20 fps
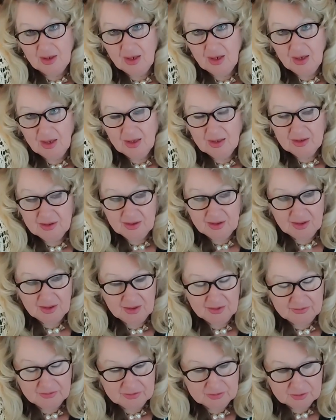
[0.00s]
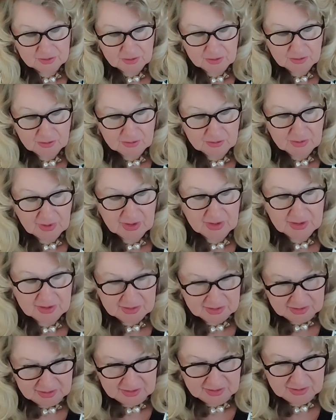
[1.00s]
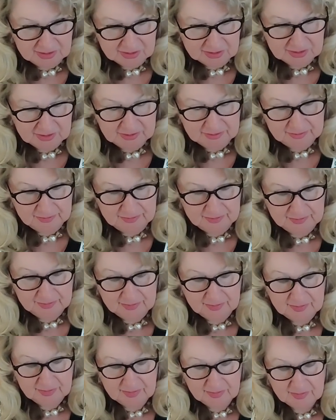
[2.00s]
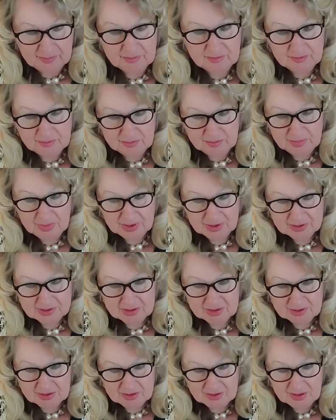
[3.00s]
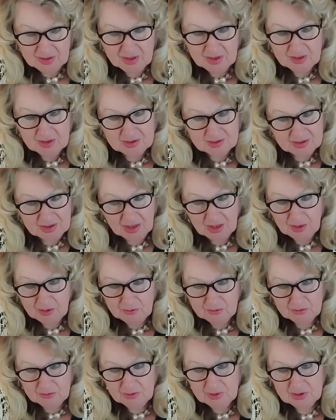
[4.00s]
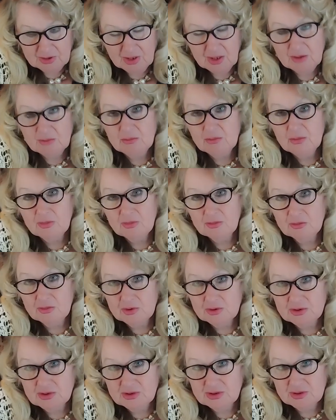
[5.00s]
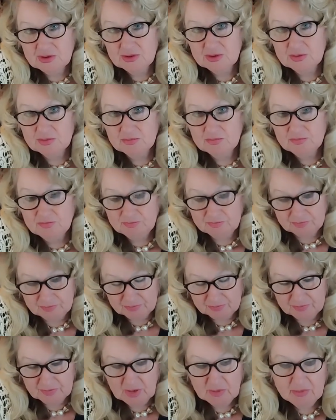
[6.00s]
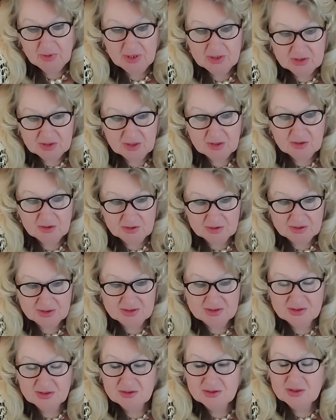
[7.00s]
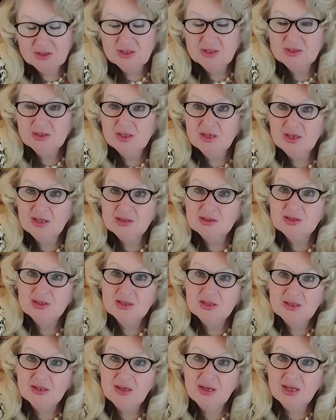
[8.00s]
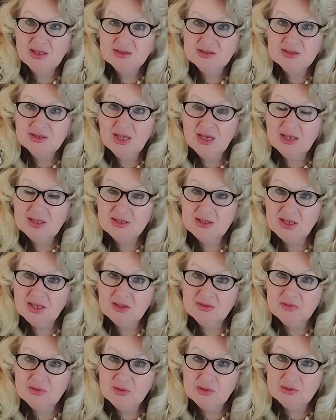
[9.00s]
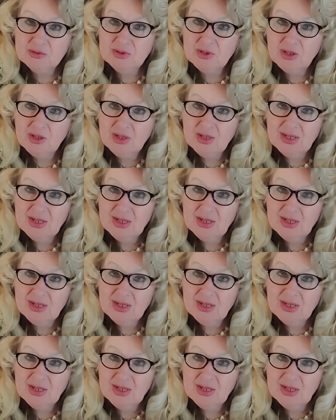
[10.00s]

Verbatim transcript: I have no idea. But now, when I was debating on this on, in the la- in, last night. I thought